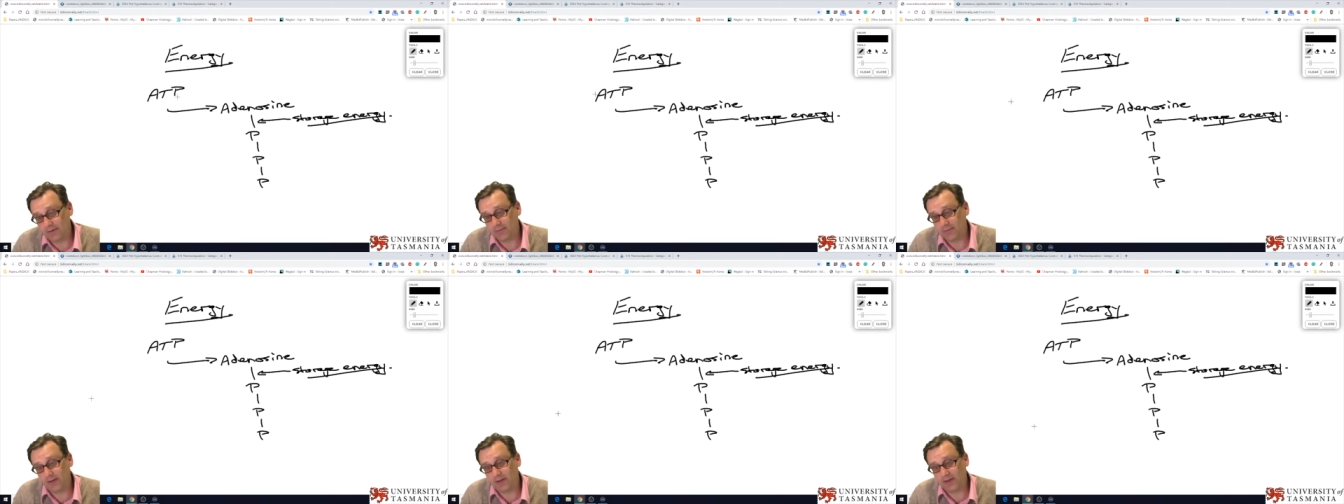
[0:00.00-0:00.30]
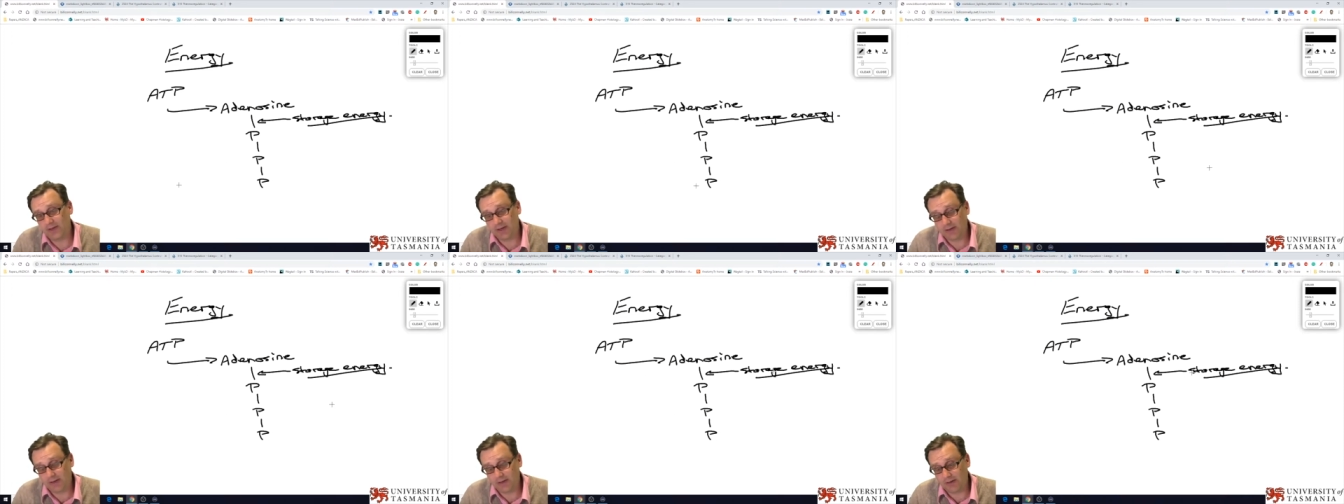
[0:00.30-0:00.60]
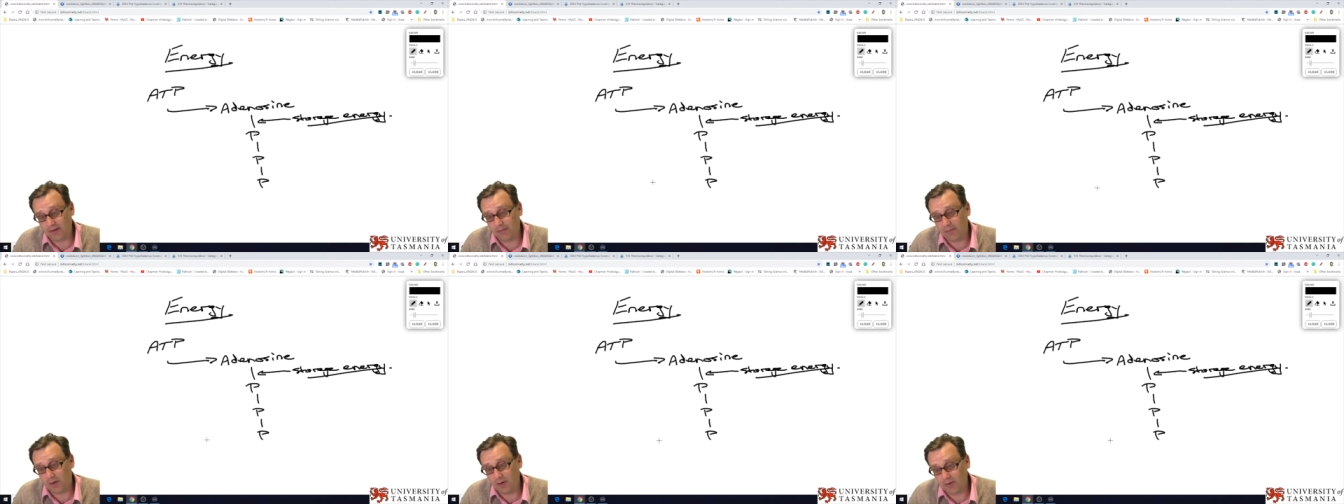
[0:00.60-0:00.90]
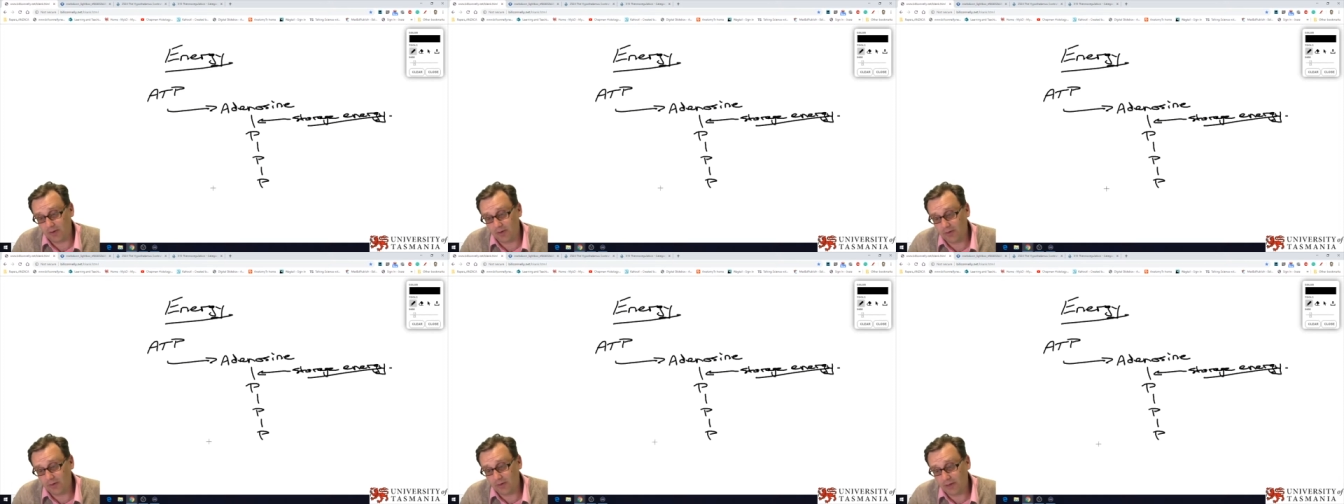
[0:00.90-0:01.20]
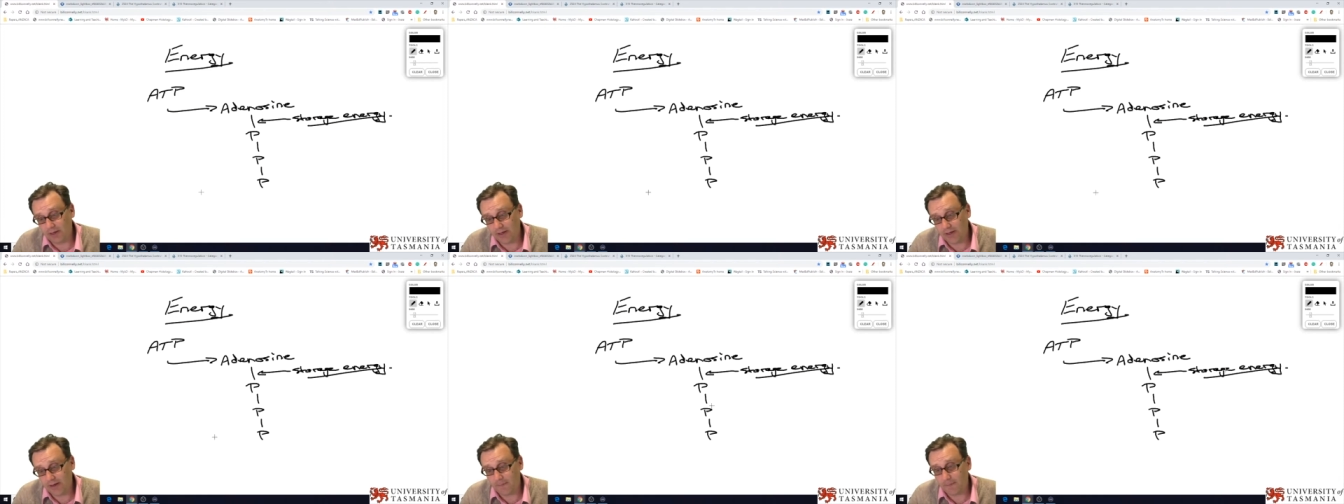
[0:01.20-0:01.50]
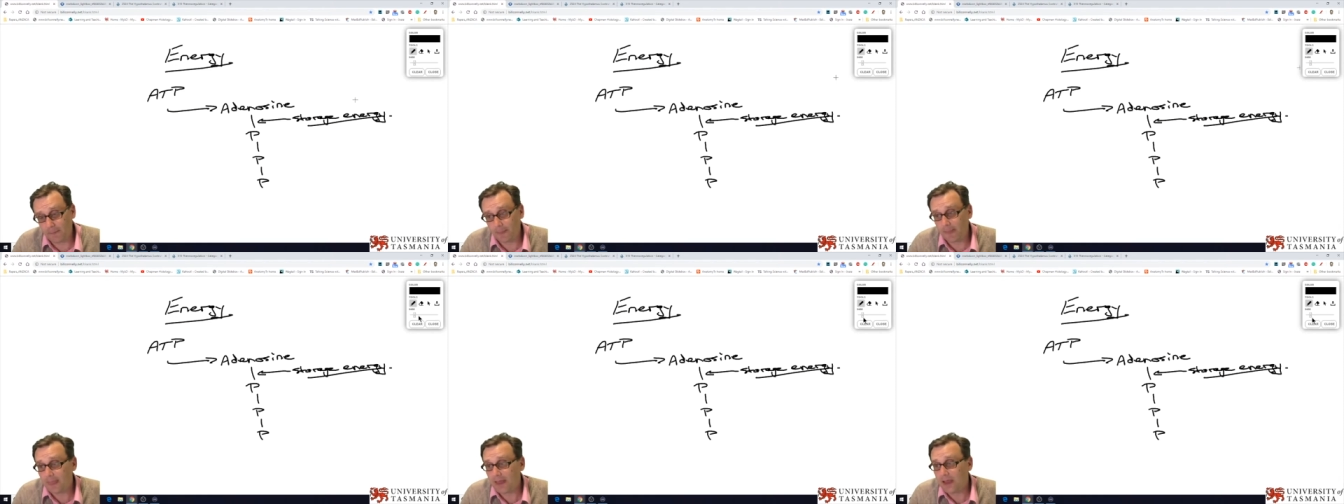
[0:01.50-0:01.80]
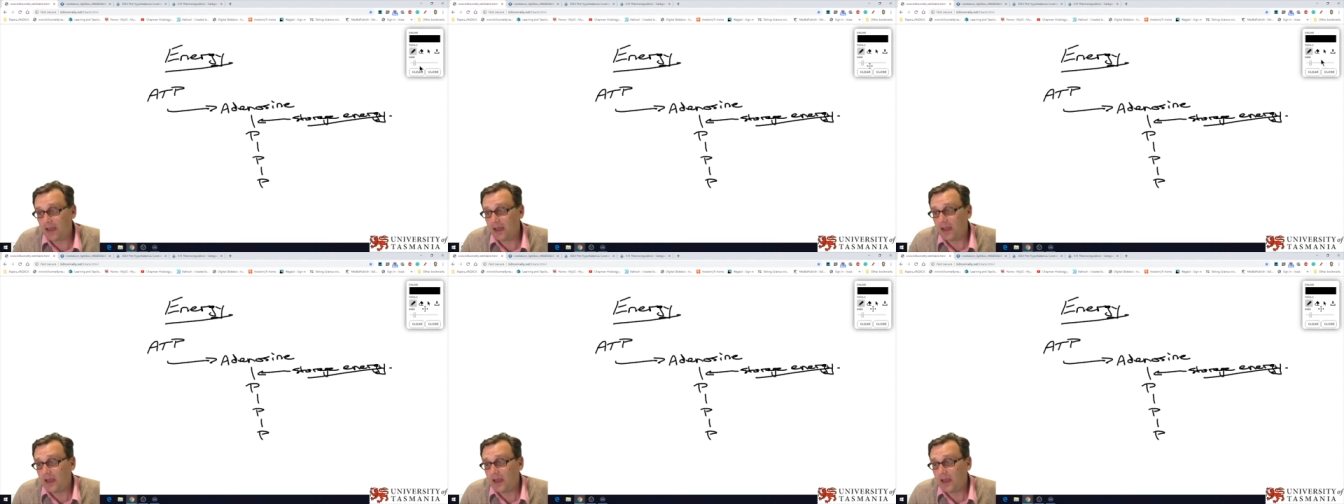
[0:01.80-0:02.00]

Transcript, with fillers: this particular molecule here.